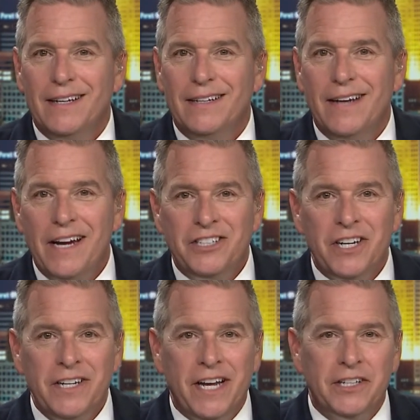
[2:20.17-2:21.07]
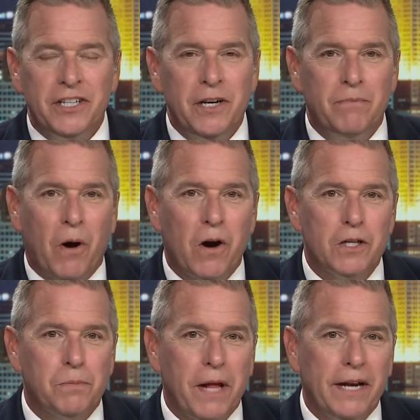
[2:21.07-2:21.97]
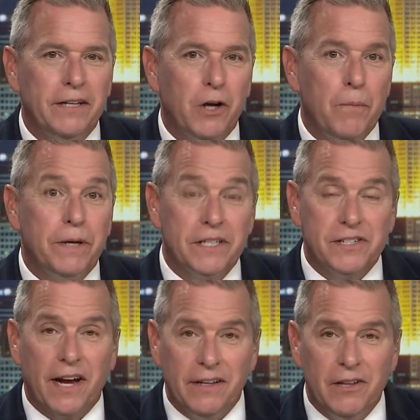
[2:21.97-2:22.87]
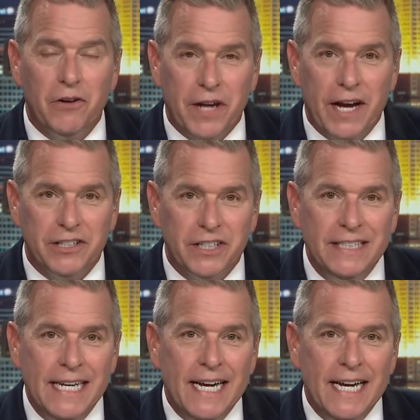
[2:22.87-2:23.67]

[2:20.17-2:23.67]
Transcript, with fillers: Nation Kitchen and Bar is planning to open a second location